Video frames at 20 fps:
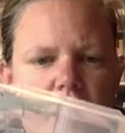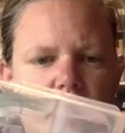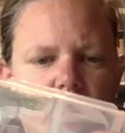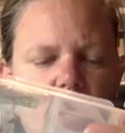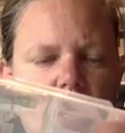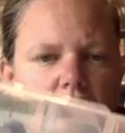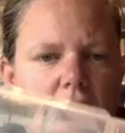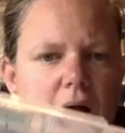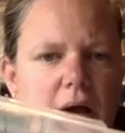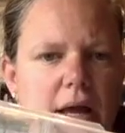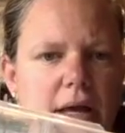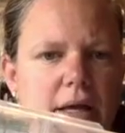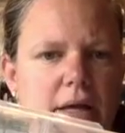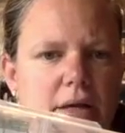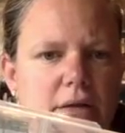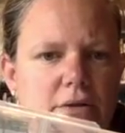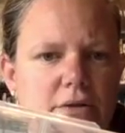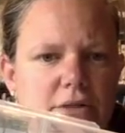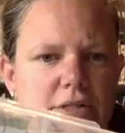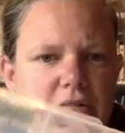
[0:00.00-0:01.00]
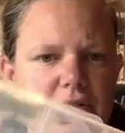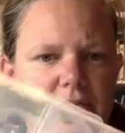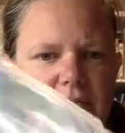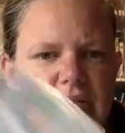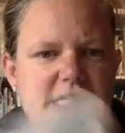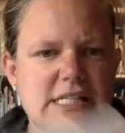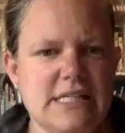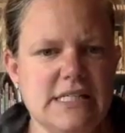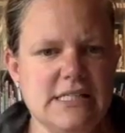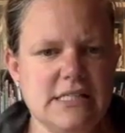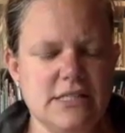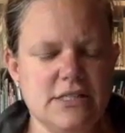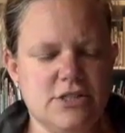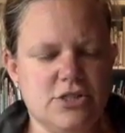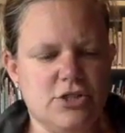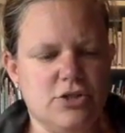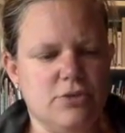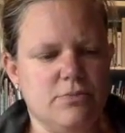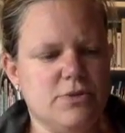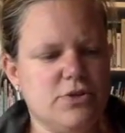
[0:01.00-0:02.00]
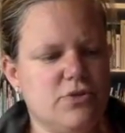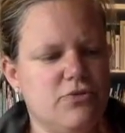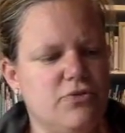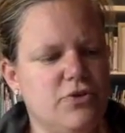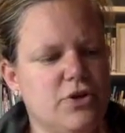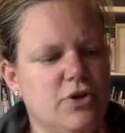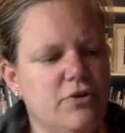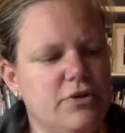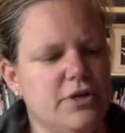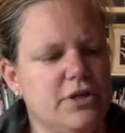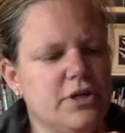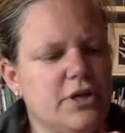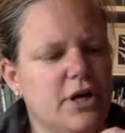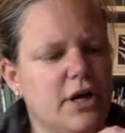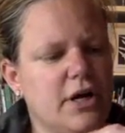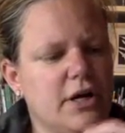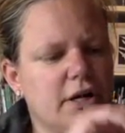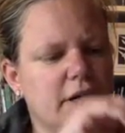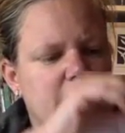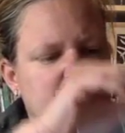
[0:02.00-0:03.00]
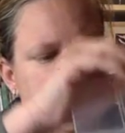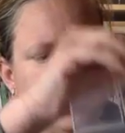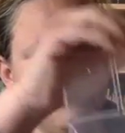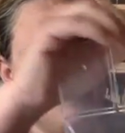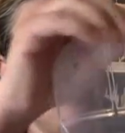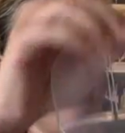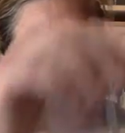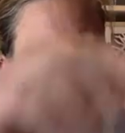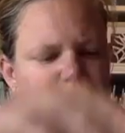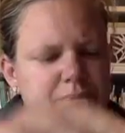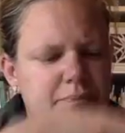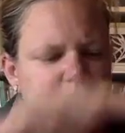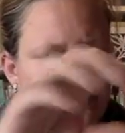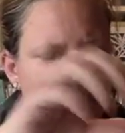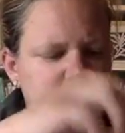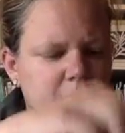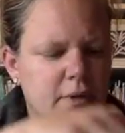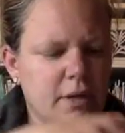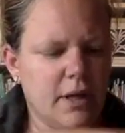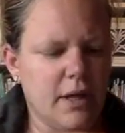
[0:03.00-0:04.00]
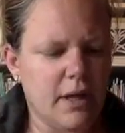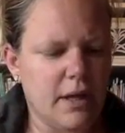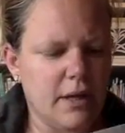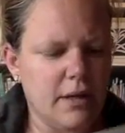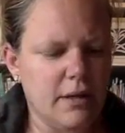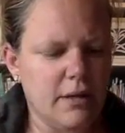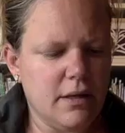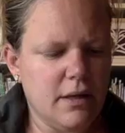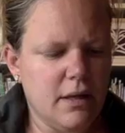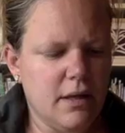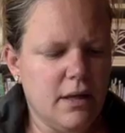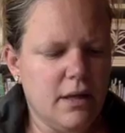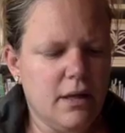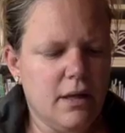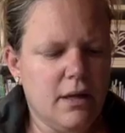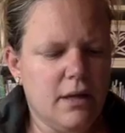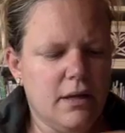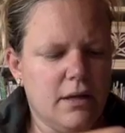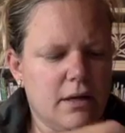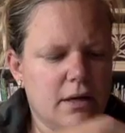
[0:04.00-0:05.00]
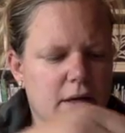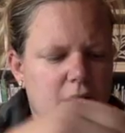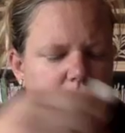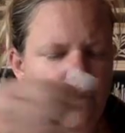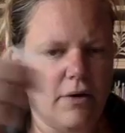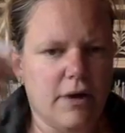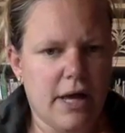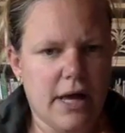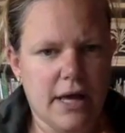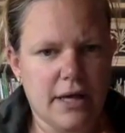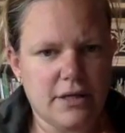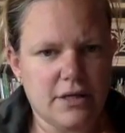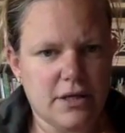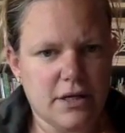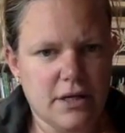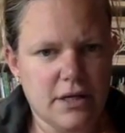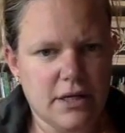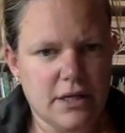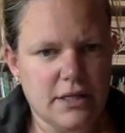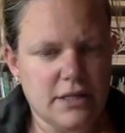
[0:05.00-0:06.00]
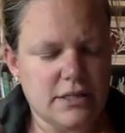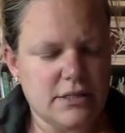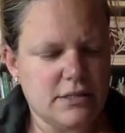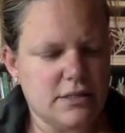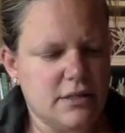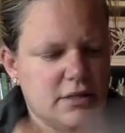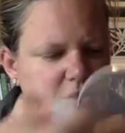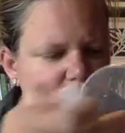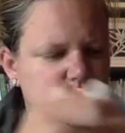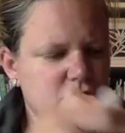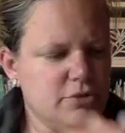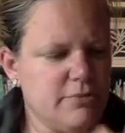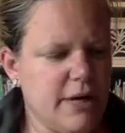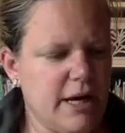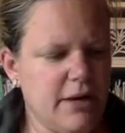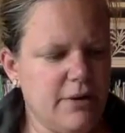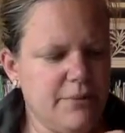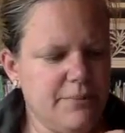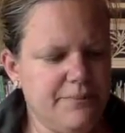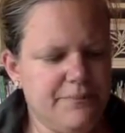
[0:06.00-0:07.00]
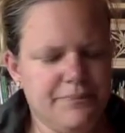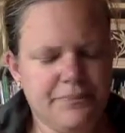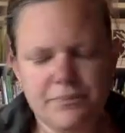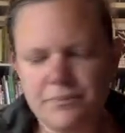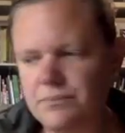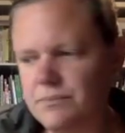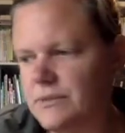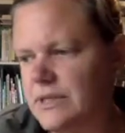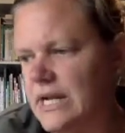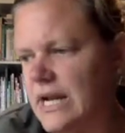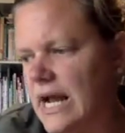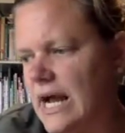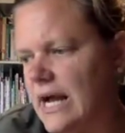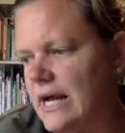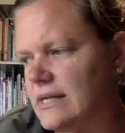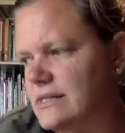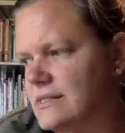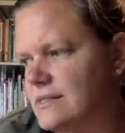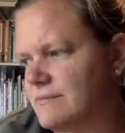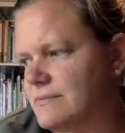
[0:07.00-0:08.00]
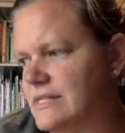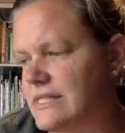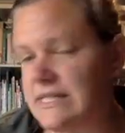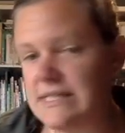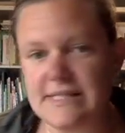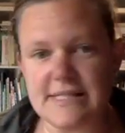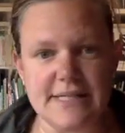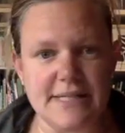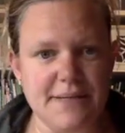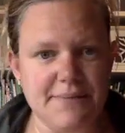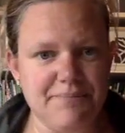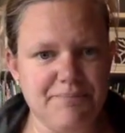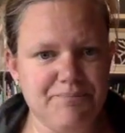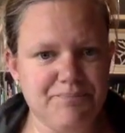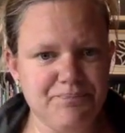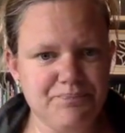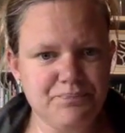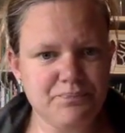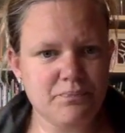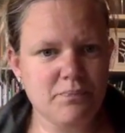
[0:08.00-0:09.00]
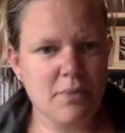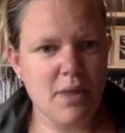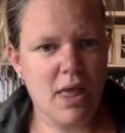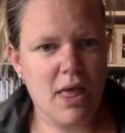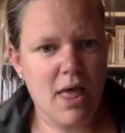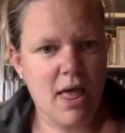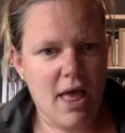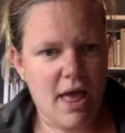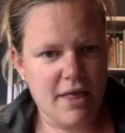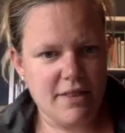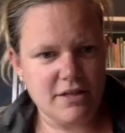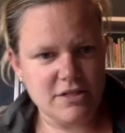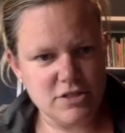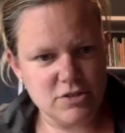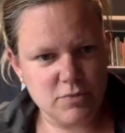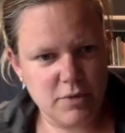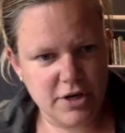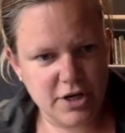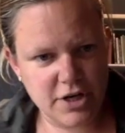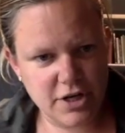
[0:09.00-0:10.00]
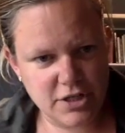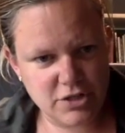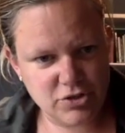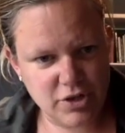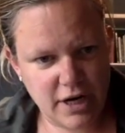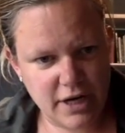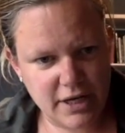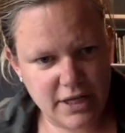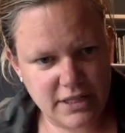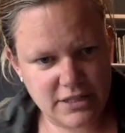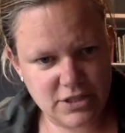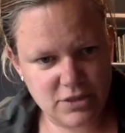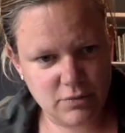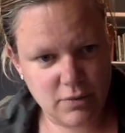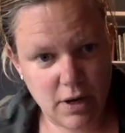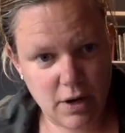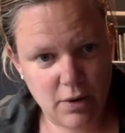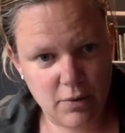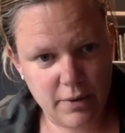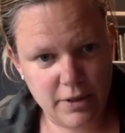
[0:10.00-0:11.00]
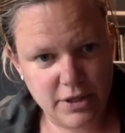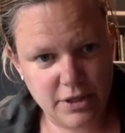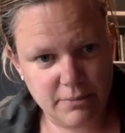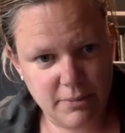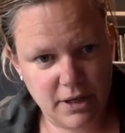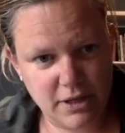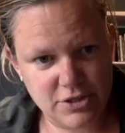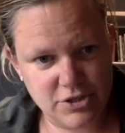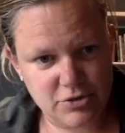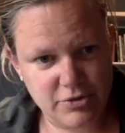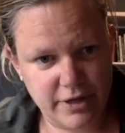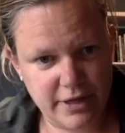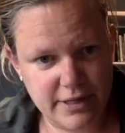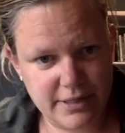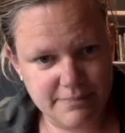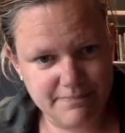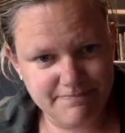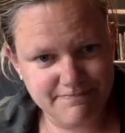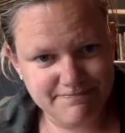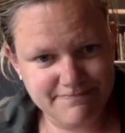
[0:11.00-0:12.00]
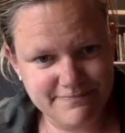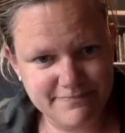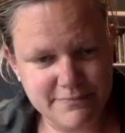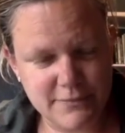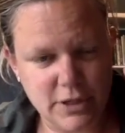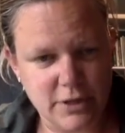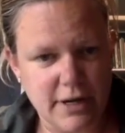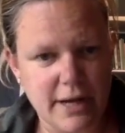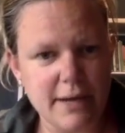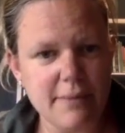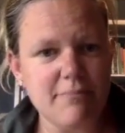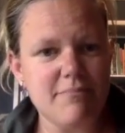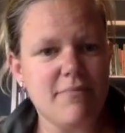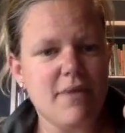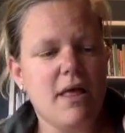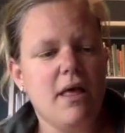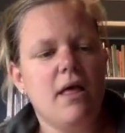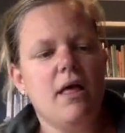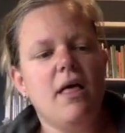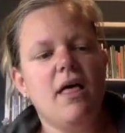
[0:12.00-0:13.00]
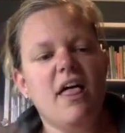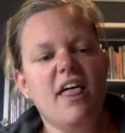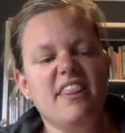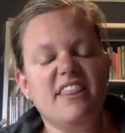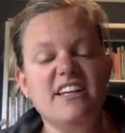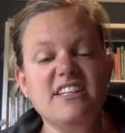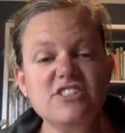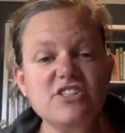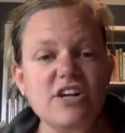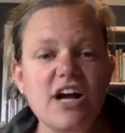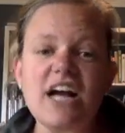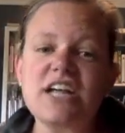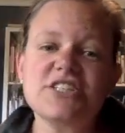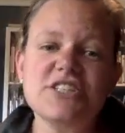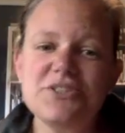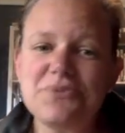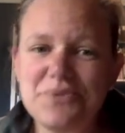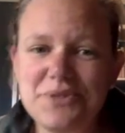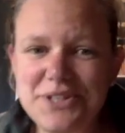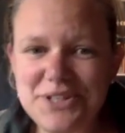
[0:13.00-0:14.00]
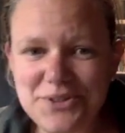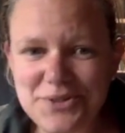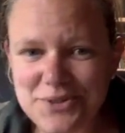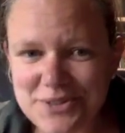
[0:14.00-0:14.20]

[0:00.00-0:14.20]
I included some seeds in a tube. So if you go into your garden kit, okay, you're going to go ahead and you're going to get this little tube out that has some seeds in it. And this is what you're going to try to get to grow in your Mars terrarium, all right? These are actually really cool